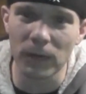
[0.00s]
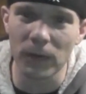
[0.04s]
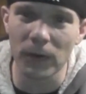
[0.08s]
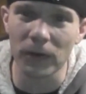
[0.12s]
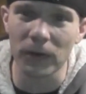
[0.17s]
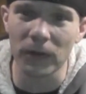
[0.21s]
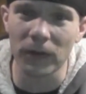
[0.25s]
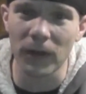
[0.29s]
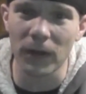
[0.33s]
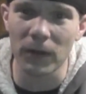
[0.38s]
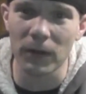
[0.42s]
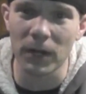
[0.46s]

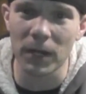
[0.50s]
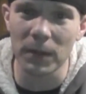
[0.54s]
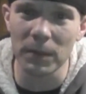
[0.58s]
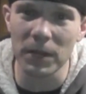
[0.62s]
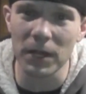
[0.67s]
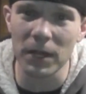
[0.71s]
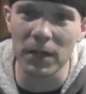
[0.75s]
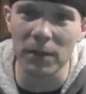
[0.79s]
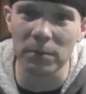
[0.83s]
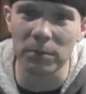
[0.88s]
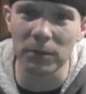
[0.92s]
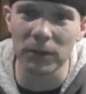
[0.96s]
4 sound
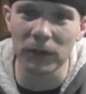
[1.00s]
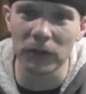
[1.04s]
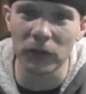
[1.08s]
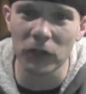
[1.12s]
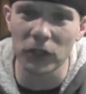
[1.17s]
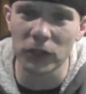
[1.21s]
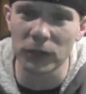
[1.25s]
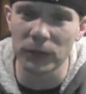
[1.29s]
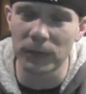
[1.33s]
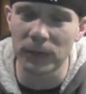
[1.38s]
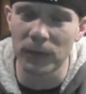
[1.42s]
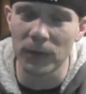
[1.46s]
coming out of the
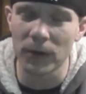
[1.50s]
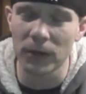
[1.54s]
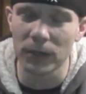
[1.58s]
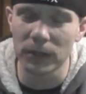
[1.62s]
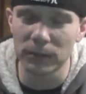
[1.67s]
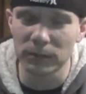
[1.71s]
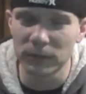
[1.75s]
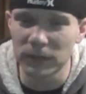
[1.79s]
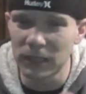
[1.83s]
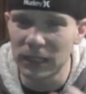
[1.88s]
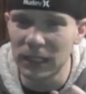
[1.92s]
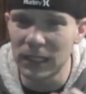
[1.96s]
PlayStation
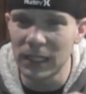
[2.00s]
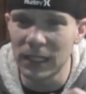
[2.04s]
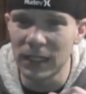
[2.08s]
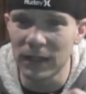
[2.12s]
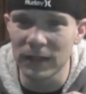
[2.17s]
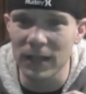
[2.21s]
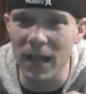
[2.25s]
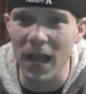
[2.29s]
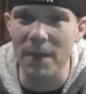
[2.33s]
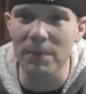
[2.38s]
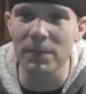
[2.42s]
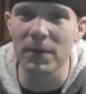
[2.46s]
4,
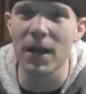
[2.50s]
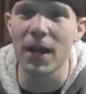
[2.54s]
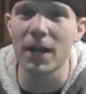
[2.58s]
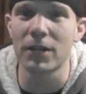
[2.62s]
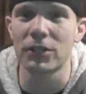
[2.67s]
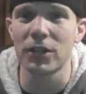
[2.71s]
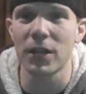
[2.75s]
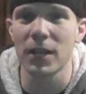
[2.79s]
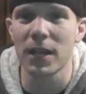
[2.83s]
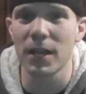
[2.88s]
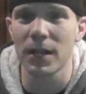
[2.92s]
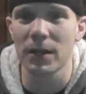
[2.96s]
top
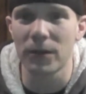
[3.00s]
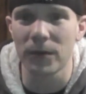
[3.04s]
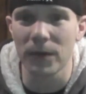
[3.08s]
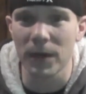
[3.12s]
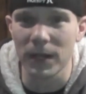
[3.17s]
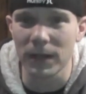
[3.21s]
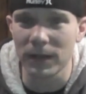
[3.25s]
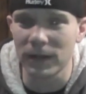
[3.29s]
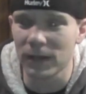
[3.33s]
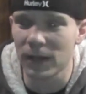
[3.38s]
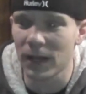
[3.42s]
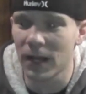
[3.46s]
notch. I got a
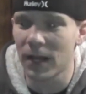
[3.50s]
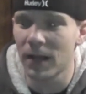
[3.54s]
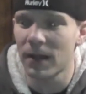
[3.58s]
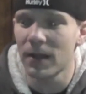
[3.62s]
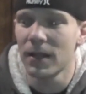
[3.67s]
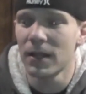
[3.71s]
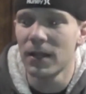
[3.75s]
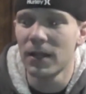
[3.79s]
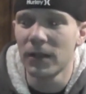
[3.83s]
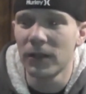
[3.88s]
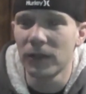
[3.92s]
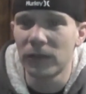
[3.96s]
great
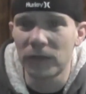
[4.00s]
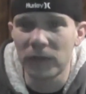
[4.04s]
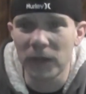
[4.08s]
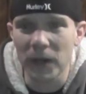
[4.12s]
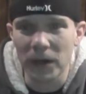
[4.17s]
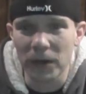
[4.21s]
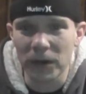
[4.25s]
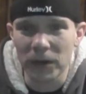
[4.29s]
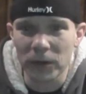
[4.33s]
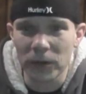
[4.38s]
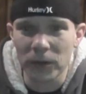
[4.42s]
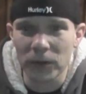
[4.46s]

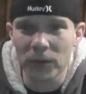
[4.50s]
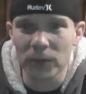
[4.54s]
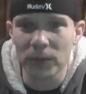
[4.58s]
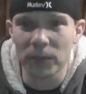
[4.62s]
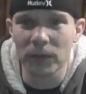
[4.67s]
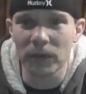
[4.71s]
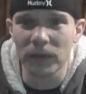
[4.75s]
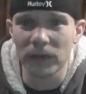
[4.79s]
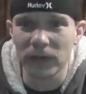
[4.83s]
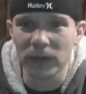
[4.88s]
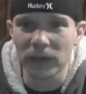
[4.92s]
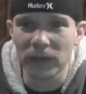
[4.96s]

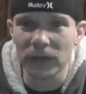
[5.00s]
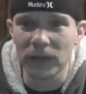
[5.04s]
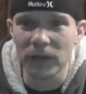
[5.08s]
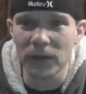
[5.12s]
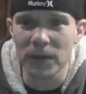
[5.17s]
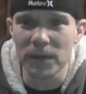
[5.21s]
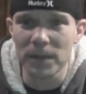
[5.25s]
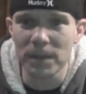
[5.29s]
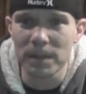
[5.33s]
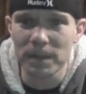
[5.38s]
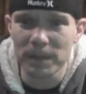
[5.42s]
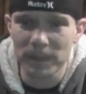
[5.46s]
stereo
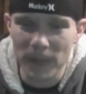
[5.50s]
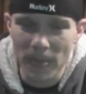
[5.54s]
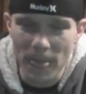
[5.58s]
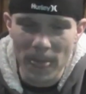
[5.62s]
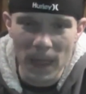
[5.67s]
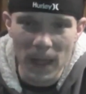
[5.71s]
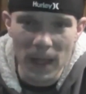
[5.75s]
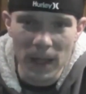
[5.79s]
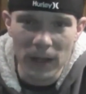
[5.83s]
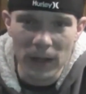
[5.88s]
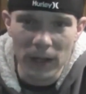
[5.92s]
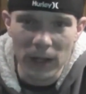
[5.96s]
system,
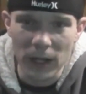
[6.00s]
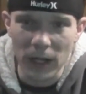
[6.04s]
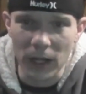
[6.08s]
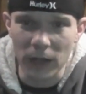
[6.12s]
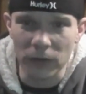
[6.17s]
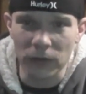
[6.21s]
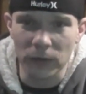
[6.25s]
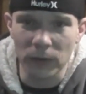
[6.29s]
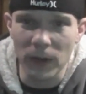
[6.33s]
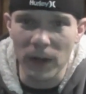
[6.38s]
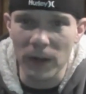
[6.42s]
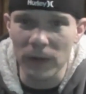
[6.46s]

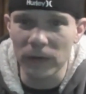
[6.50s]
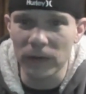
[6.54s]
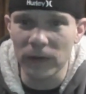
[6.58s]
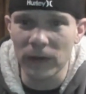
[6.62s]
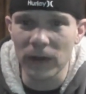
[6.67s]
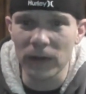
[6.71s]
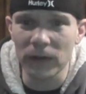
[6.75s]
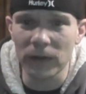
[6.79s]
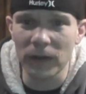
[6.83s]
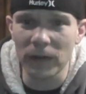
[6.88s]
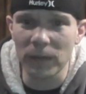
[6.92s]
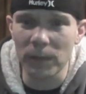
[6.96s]
surround
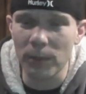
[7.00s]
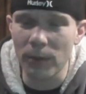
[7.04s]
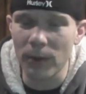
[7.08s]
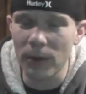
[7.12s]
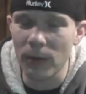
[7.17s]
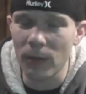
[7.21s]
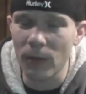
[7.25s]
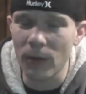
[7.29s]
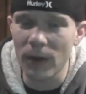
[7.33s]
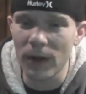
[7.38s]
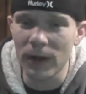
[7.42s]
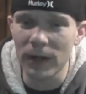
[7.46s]
sound
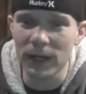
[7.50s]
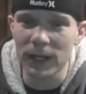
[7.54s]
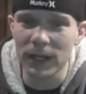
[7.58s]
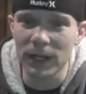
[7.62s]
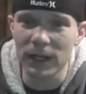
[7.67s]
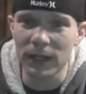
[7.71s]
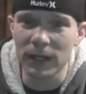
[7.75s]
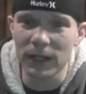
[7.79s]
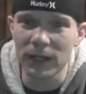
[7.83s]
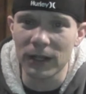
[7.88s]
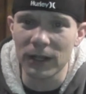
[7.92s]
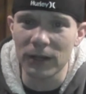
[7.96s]
7.1,
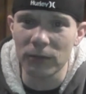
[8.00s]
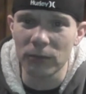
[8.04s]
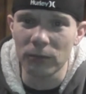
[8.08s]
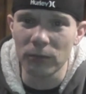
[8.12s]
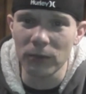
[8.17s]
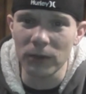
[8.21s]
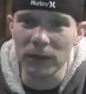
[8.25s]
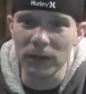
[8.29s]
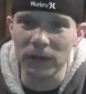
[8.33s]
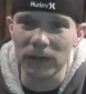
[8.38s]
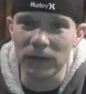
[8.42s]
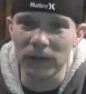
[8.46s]
and it
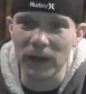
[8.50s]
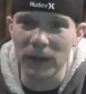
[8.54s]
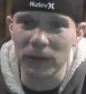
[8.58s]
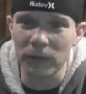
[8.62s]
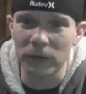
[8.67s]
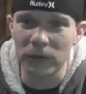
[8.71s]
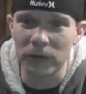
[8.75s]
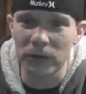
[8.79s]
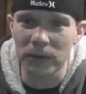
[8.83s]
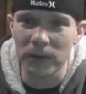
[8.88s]
really sounds